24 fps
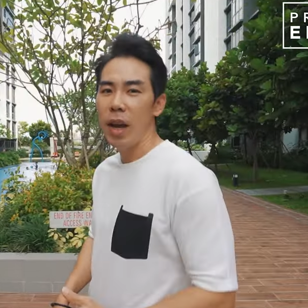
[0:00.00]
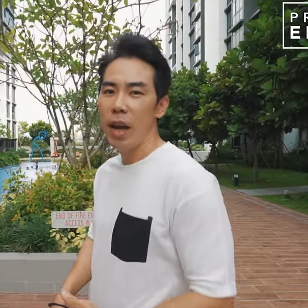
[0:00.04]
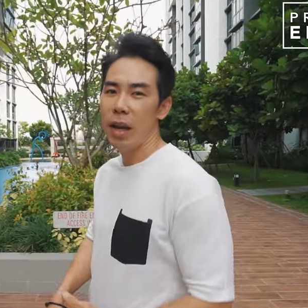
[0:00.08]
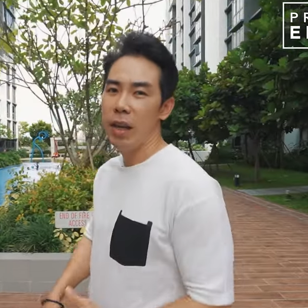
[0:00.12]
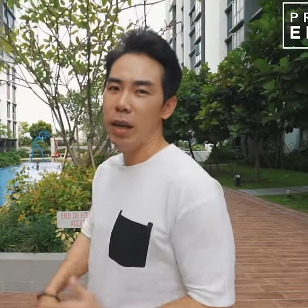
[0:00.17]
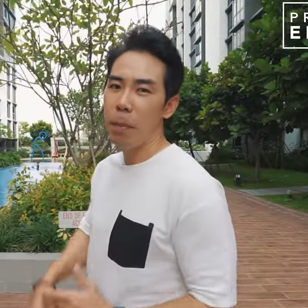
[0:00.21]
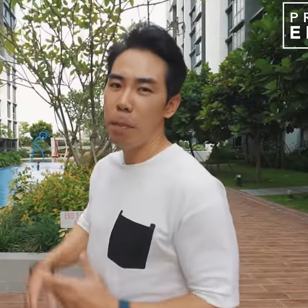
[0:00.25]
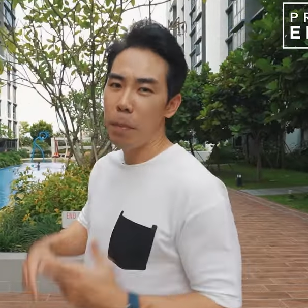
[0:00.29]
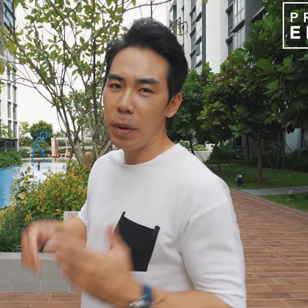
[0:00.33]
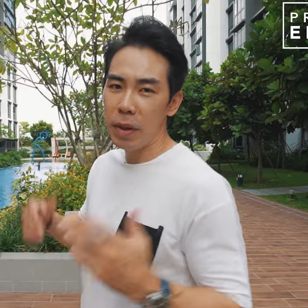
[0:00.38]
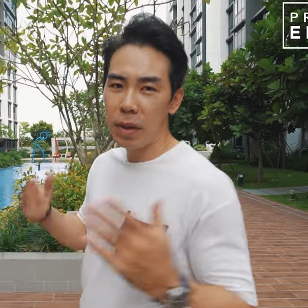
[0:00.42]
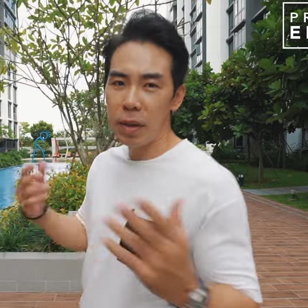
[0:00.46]

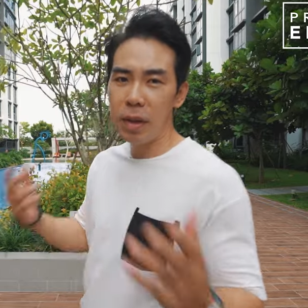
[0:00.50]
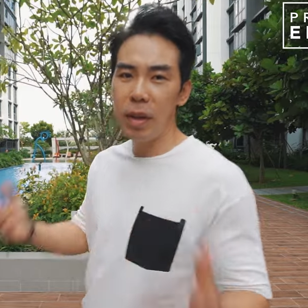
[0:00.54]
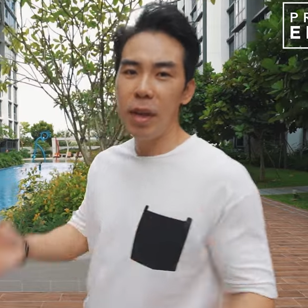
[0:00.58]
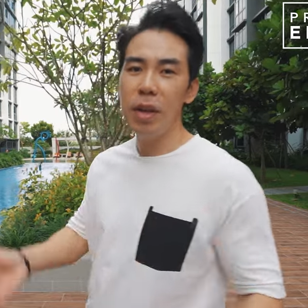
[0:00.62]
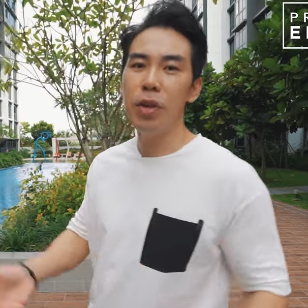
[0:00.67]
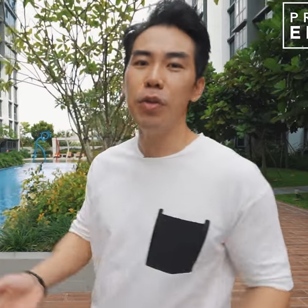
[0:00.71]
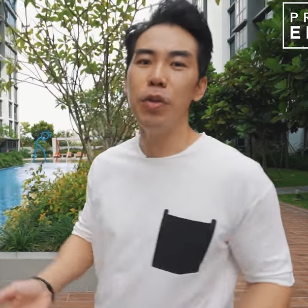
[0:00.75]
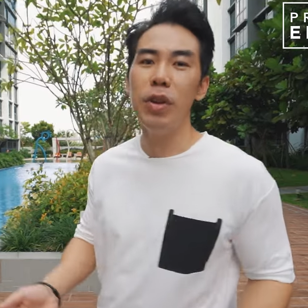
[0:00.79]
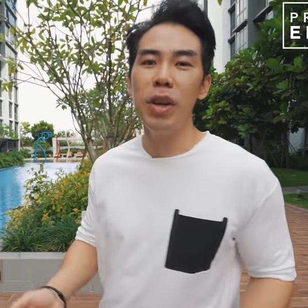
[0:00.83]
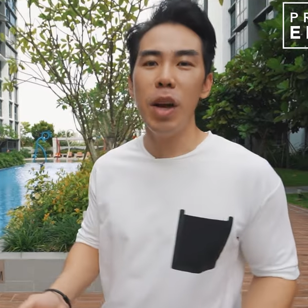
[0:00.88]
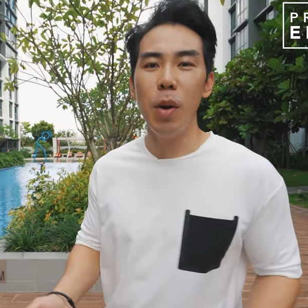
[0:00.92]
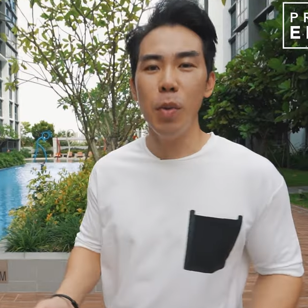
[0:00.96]
And the
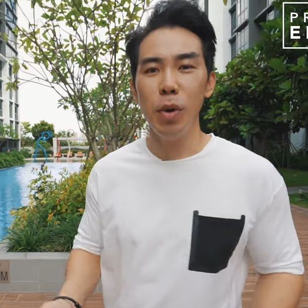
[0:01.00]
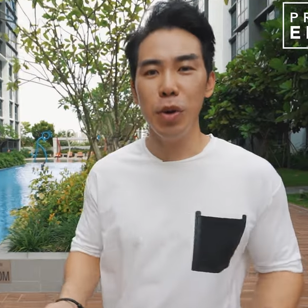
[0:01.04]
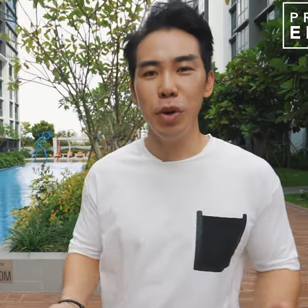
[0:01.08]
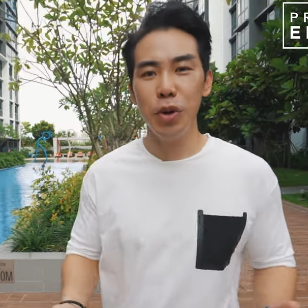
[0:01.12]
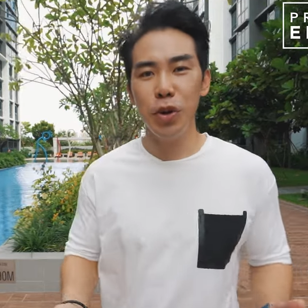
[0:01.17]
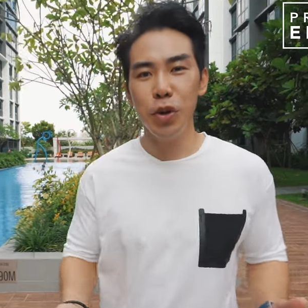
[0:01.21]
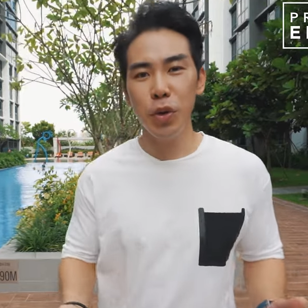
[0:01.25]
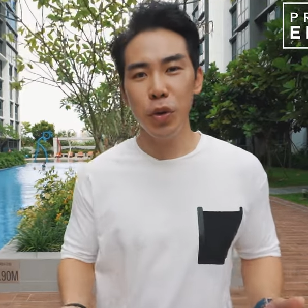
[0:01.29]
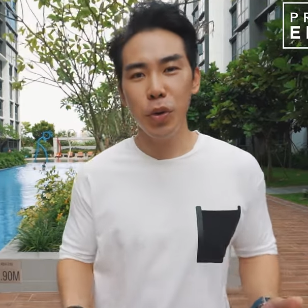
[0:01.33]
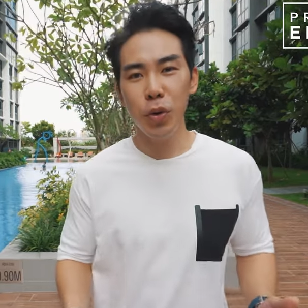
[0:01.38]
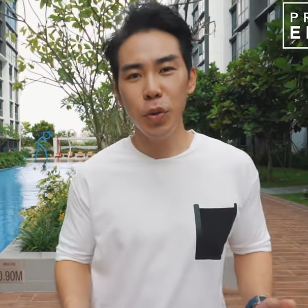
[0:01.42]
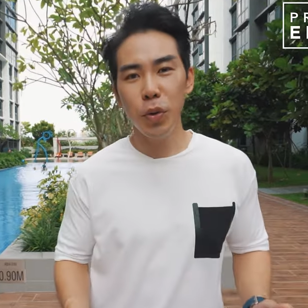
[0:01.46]
particular unit I want
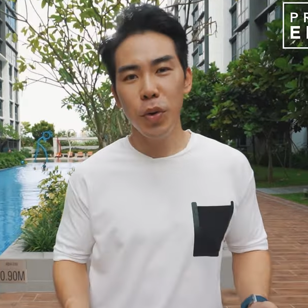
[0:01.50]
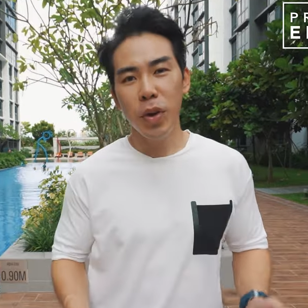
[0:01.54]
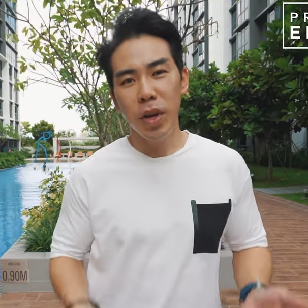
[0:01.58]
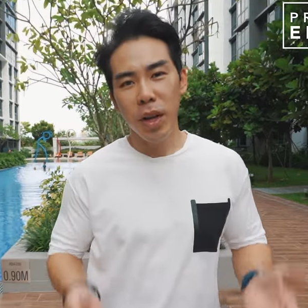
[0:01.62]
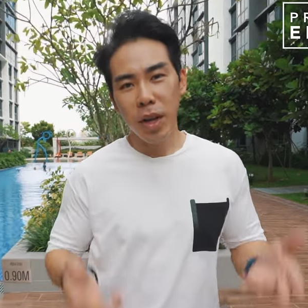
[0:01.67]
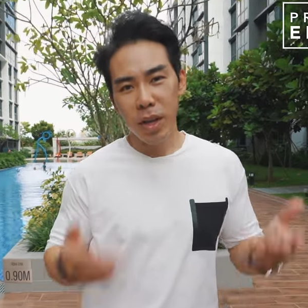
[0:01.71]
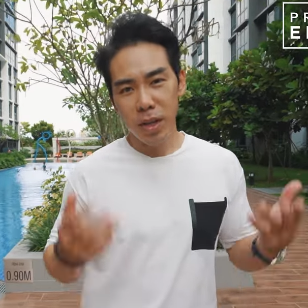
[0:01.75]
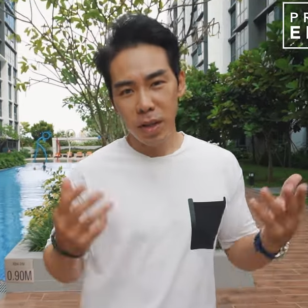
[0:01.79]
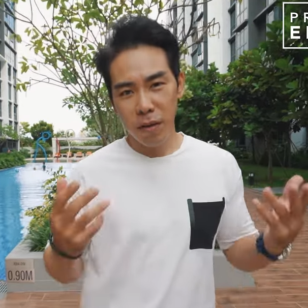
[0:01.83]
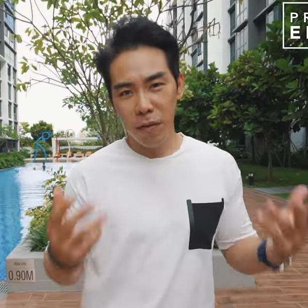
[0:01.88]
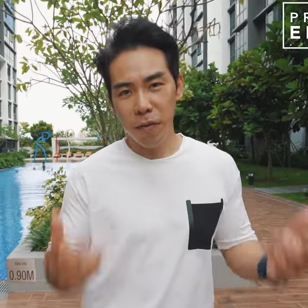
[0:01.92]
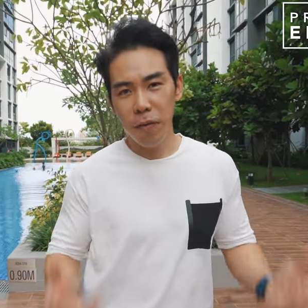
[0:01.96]
to show you
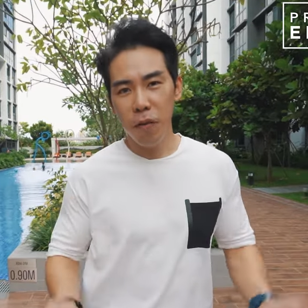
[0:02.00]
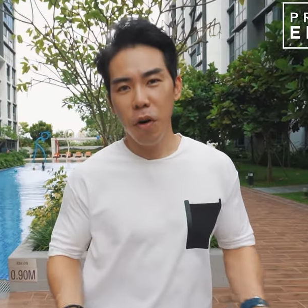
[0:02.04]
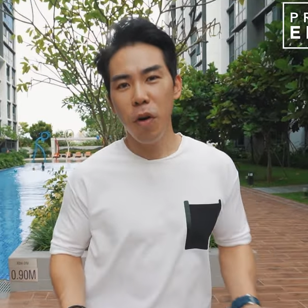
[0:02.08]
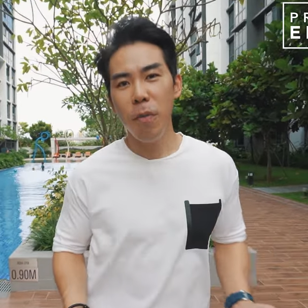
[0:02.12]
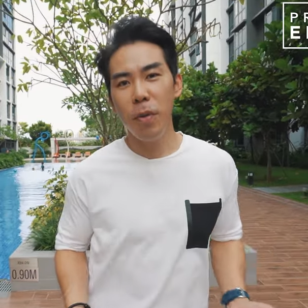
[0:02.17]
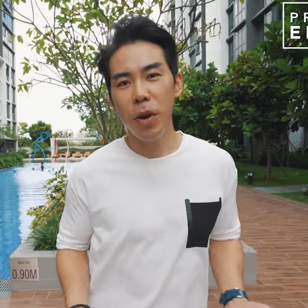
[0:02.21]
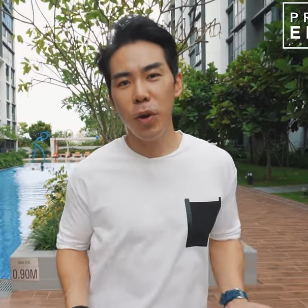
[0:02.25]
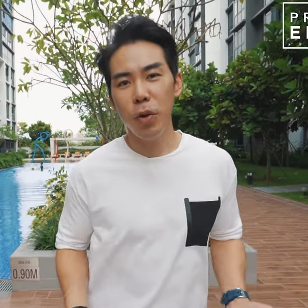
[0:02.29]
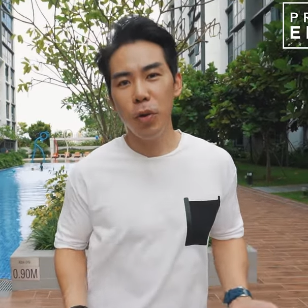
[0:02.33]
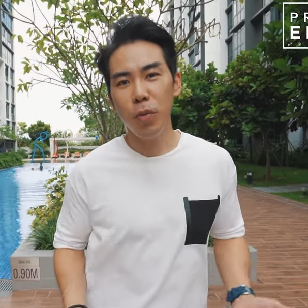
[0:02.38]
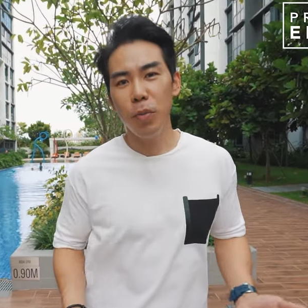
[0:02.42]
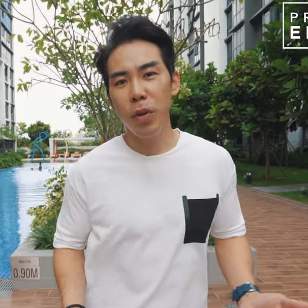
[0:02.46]
is a
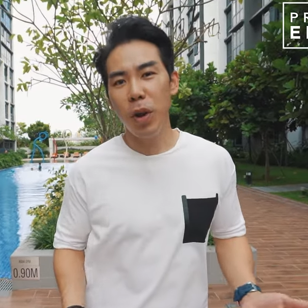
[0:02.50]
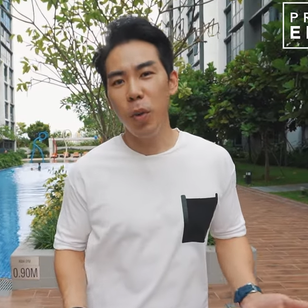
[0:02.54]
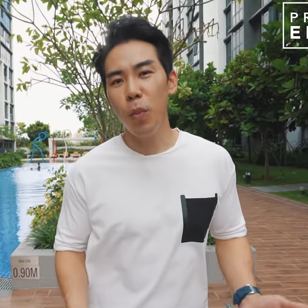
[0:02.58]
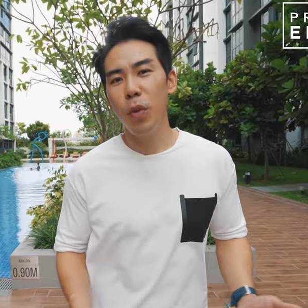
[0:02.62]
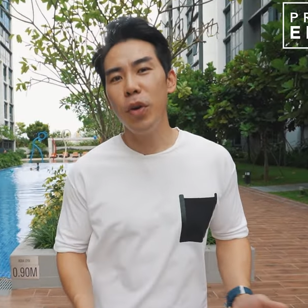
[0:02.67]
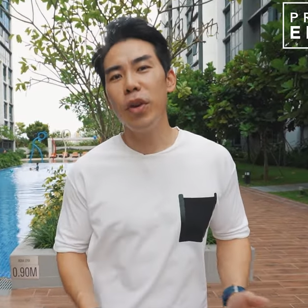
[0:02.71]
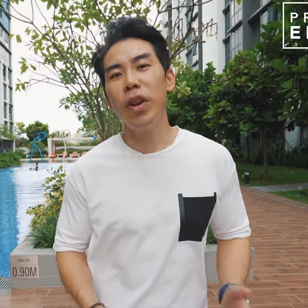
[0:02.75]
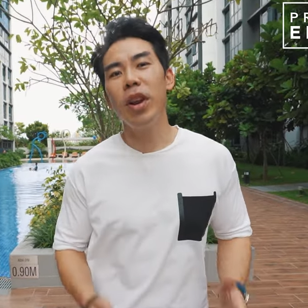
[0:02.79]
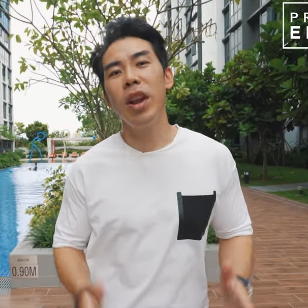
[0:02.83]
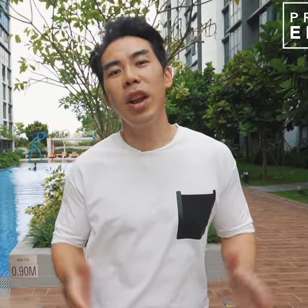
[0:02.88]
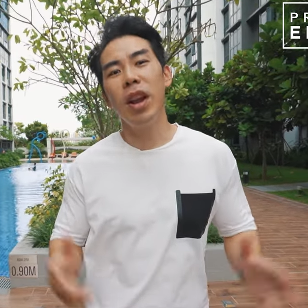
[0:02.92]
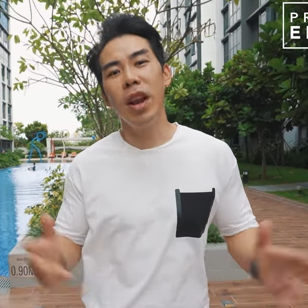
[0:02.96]
4 bedroom and
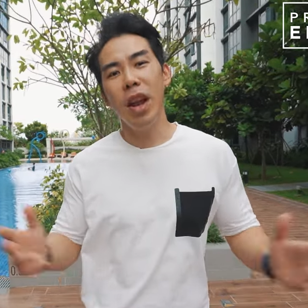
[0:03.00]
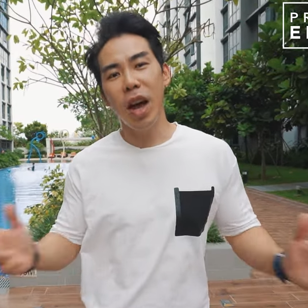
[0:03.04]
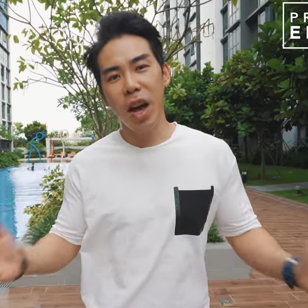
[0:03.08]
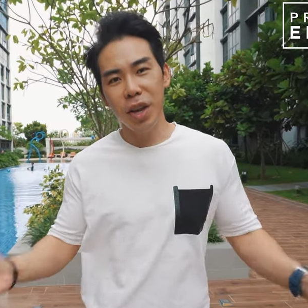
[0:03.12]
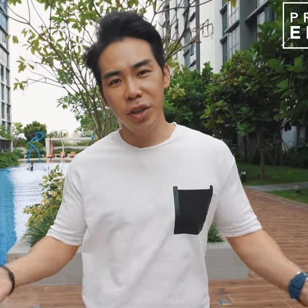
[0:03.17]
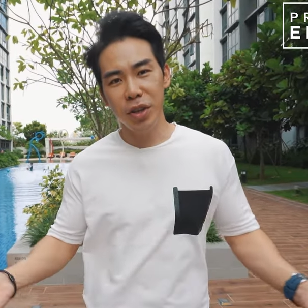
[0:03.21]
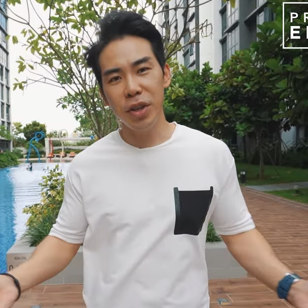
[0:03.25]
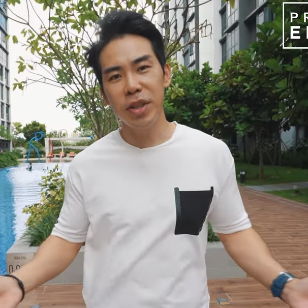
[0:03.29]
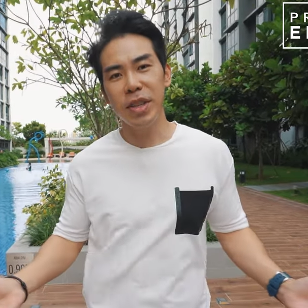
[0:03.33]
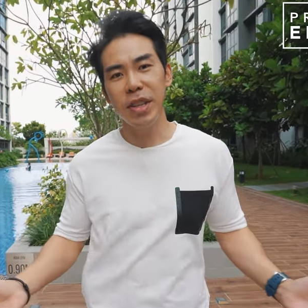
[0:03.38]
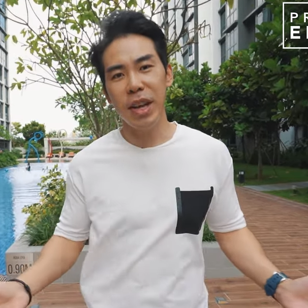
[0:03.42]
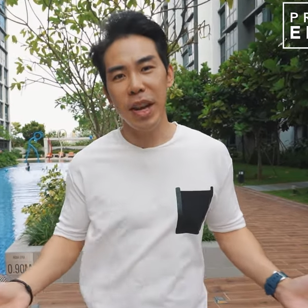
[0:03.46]
one of the
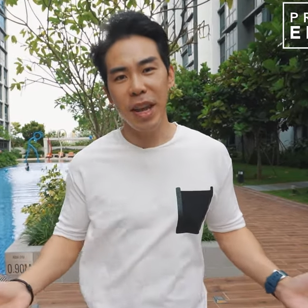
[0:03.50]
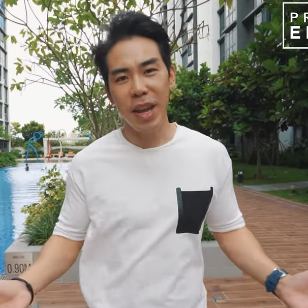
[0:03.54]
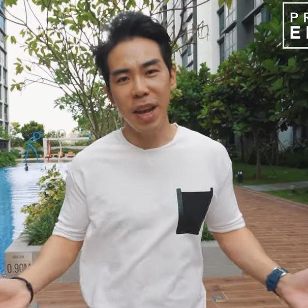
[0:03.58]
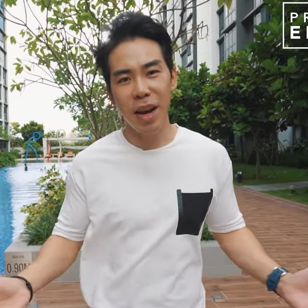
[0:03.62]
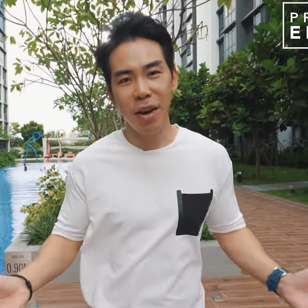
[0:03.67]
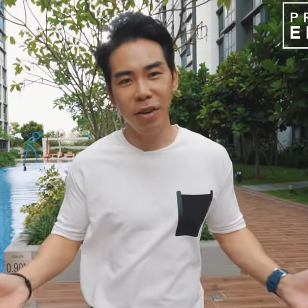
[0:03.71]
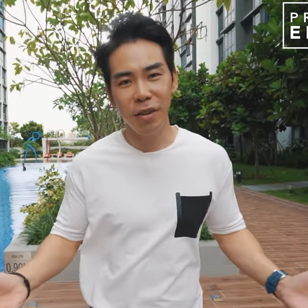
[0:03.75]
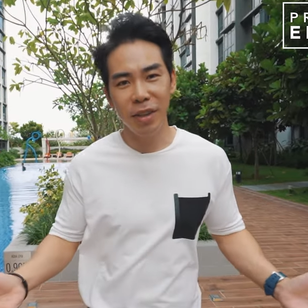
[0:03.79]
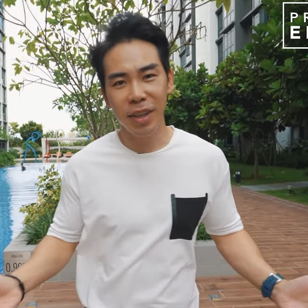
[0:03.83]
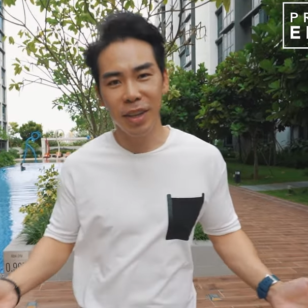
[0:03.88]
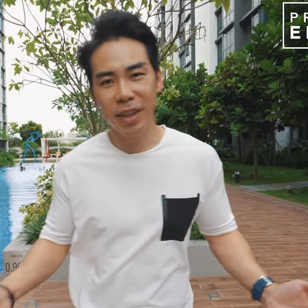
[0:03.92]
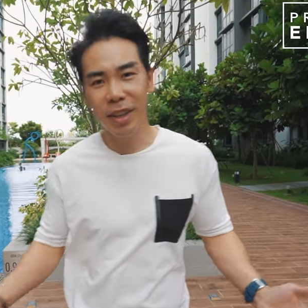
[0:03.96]
largest
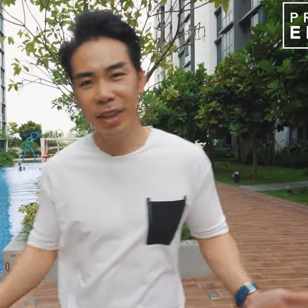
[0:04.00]
layouts.